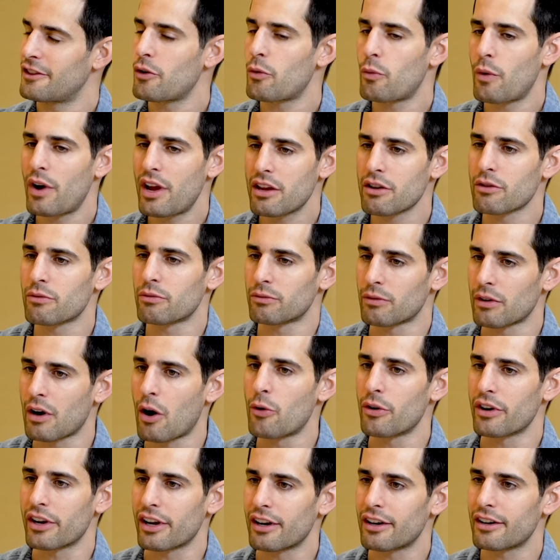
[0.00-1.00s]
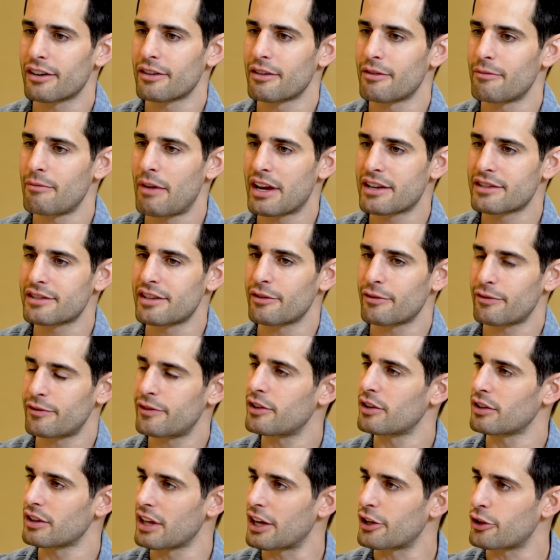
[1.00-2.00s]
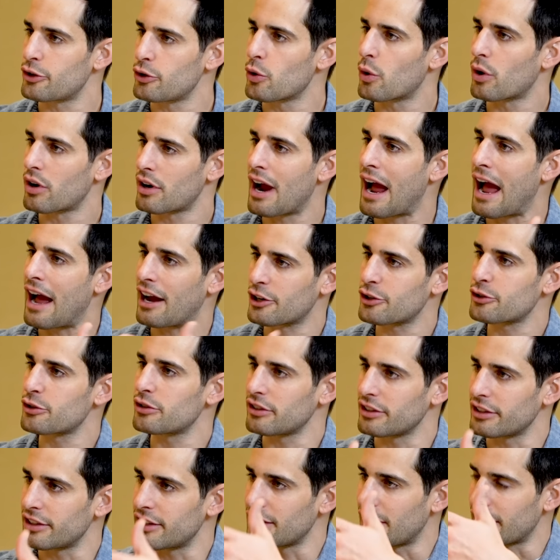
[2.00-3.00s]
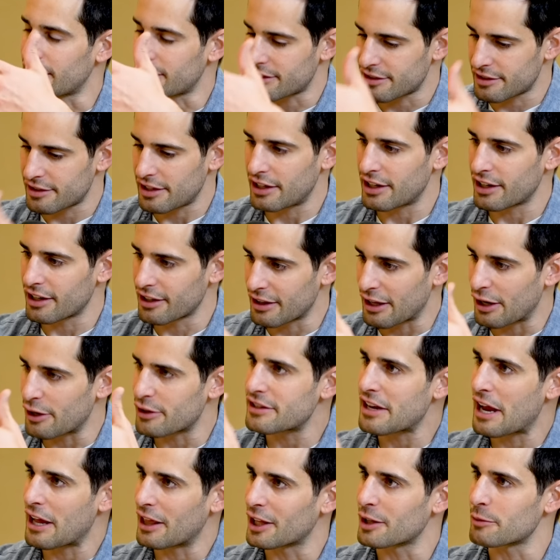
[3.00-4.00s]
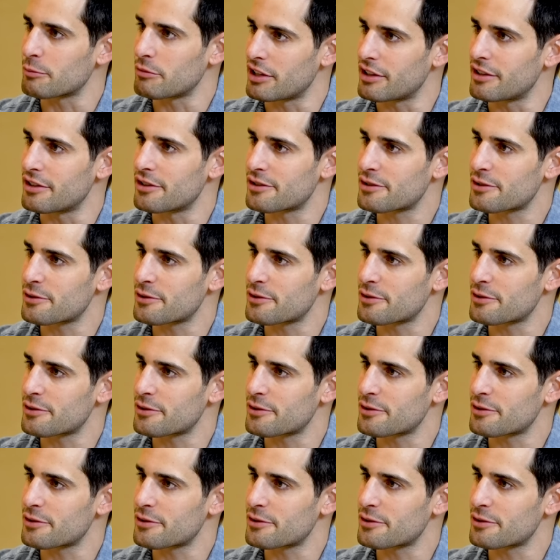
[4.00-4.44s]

The way you wrote it makes it feel like you're actually like sitting there telling me these